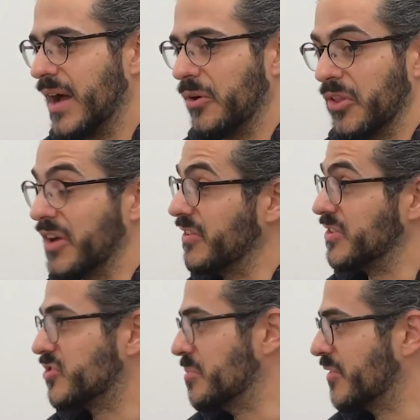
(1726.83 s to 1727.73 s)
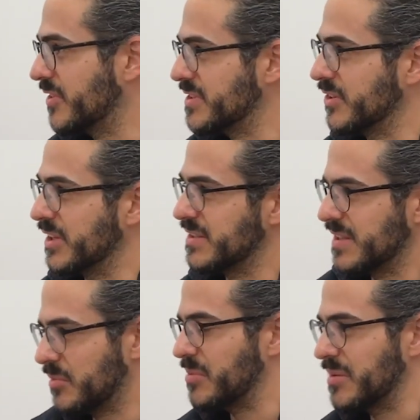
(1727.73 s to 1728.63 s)
how a lot of these treatment facilities
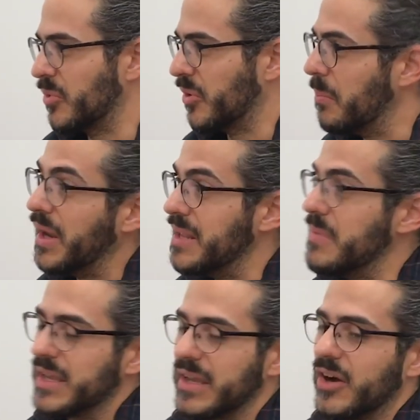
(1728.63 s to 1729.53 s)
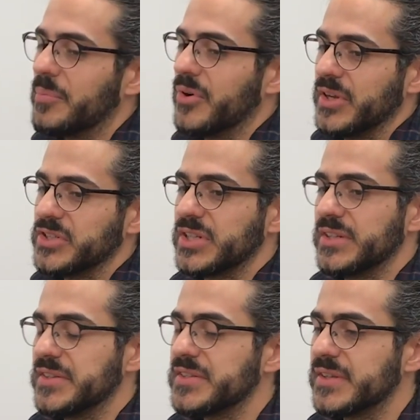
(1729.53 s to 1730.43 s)
seem to be more money-making
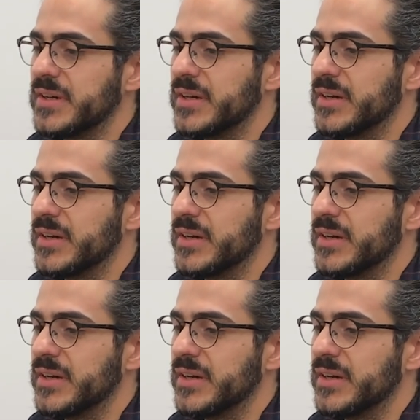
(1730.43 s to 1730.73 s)
operations.